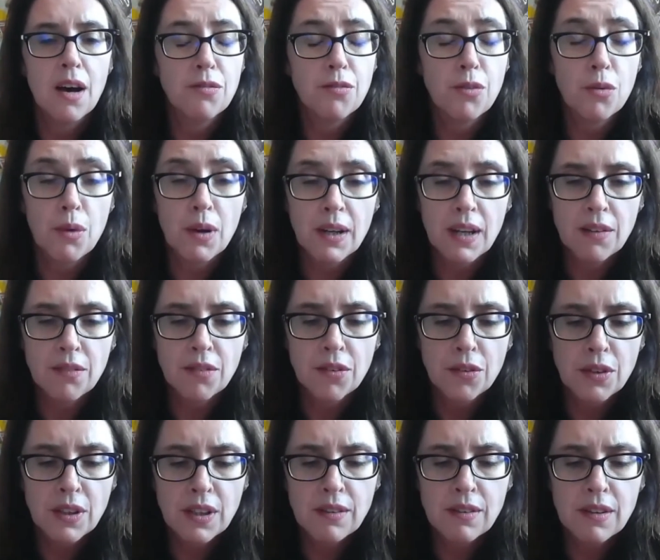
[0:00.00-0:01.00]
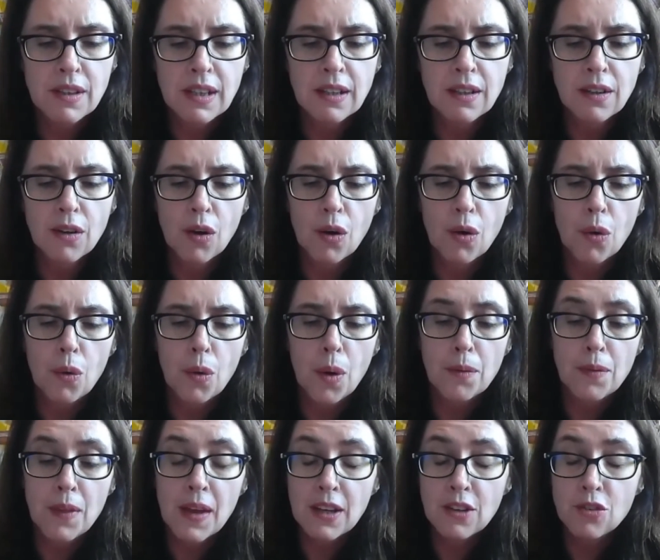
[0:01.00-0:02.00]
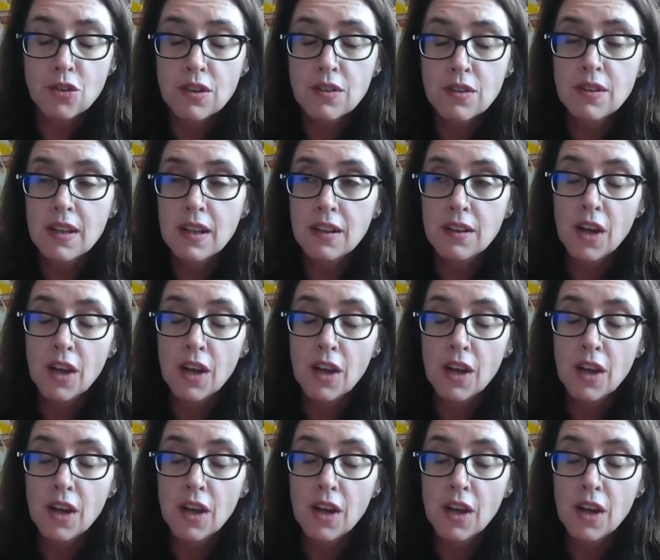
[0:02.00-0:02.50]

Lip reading: for whatever reason, or they just